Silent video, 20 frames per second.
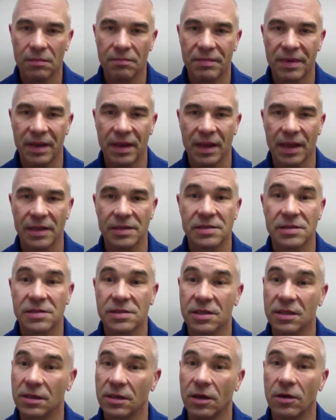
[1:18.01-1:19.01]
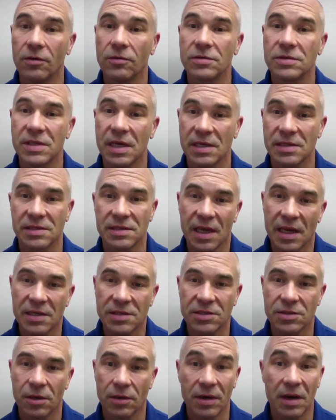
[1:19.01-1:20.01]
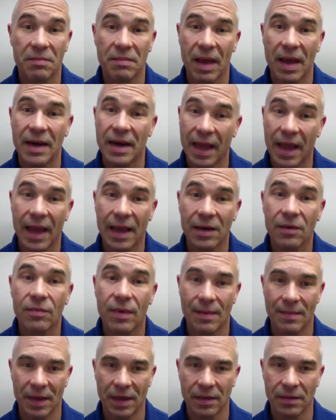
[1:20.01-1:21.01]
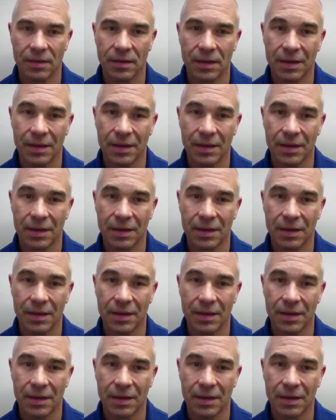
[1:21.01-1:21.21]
been linked to low testosterone in men and women.